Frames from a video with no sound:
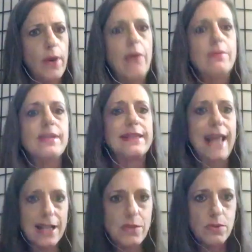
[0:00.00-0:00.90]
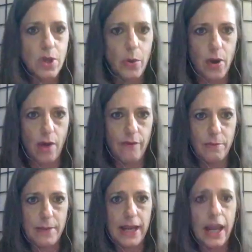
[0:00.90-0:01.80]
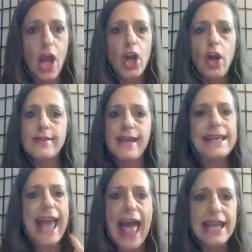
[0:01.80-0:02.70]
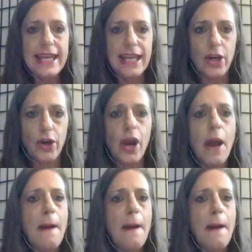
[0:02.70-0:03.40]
And I was like, that's what's going on for me, because I can hear,